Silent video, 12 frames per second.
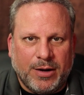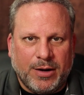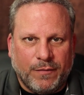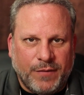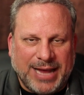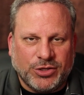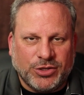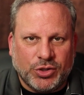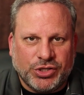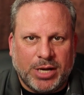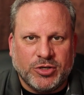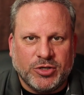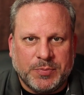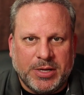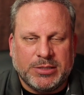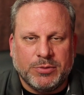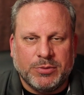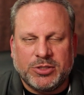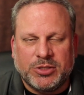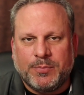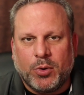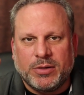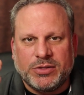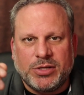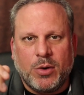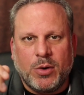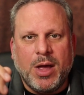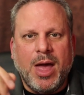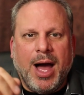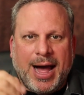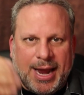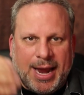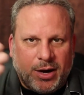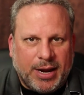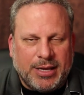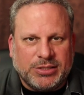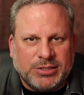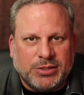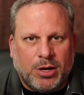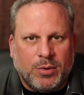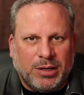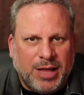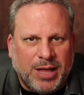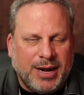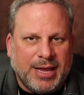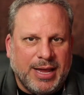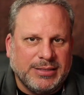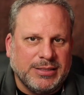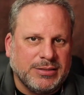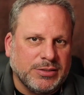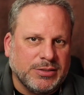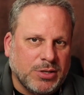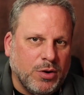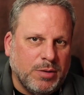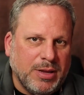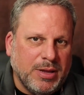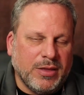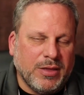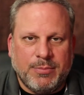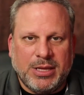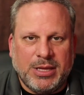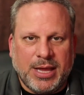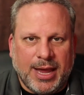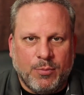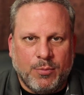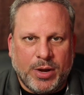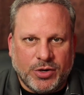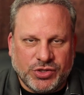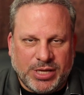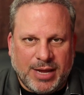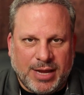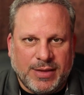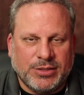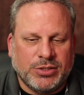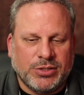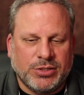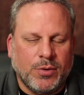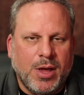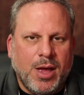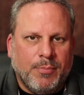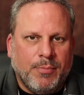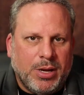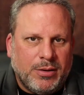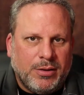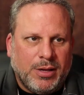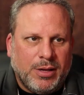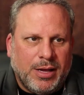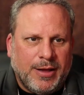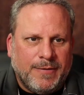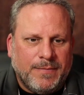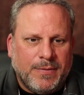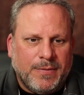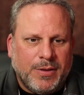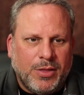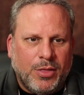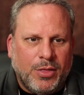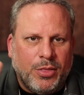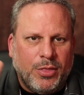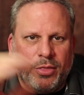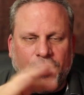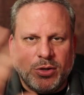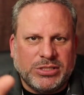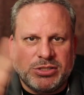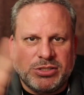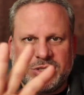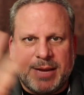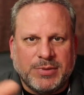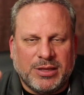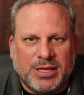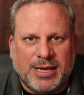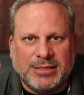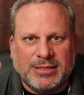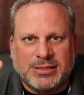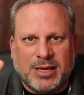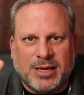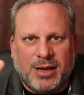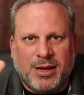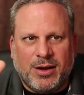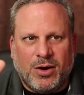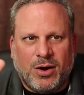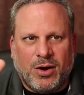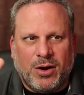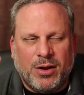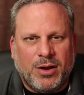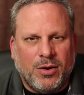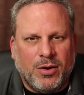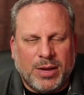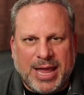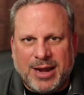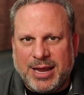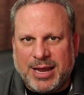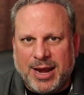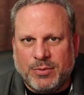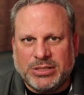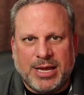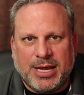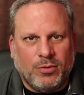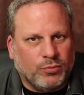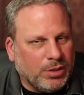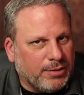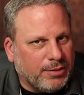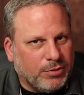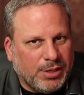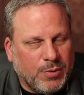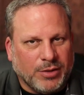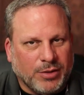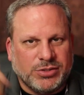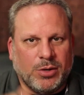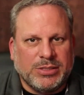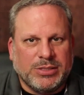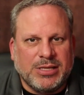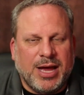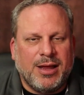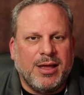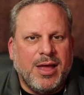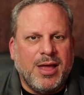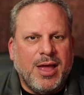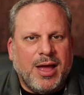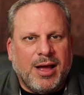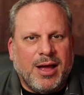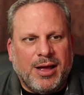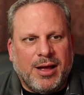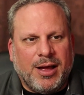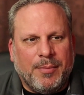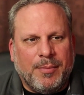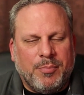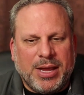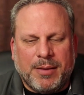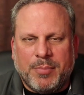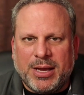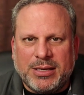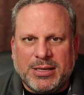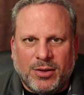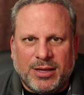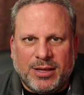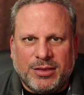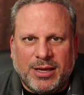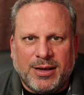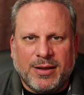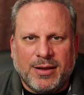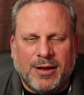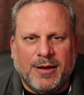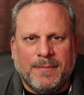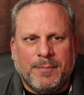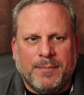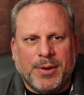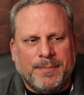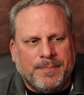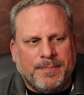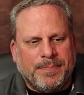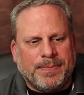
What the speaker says: you know, faster shutter speeds with sports. So higher ISO in a lot of cases is going to be the name of the game. We understand that too. But those types of things, you know, Canon cameras handle really, really well. So it's not a big deal, I think. But